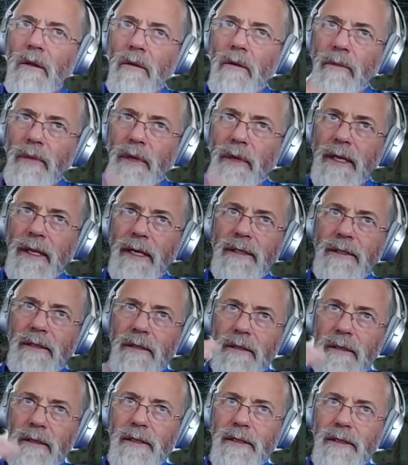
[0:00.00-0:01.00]
But
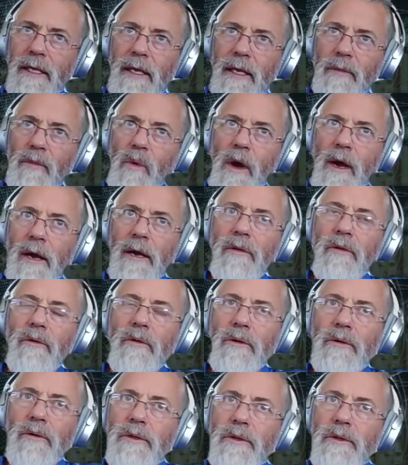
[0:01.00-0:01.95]
let's let's keep walking through.